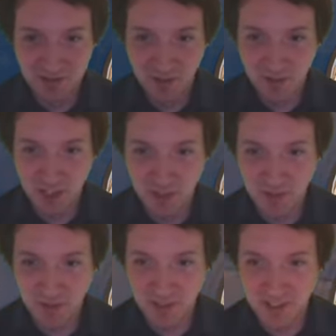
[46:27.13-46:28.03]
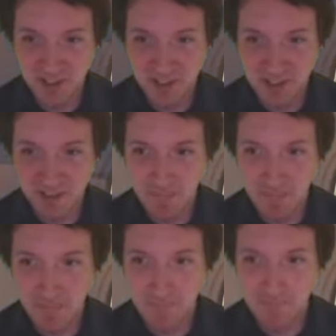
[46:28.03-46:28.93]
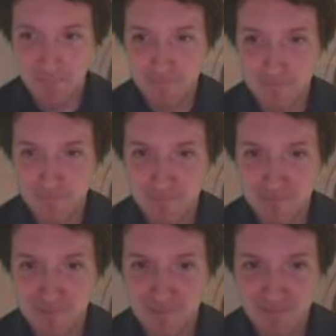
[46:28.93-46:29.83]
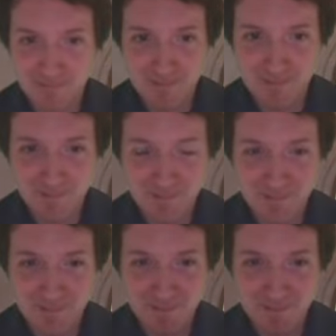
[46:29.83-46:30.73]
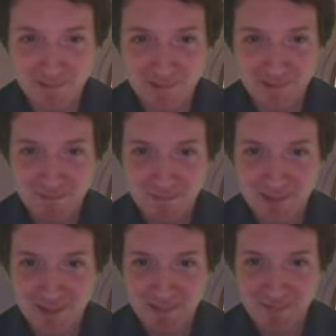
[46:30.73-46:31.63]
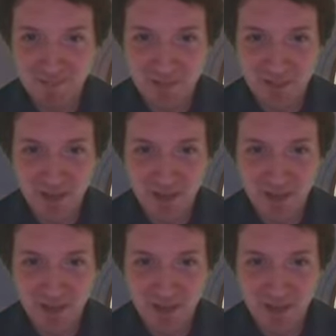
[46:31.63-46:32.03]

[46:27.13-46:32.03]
I will always take interesting choices over boring ones.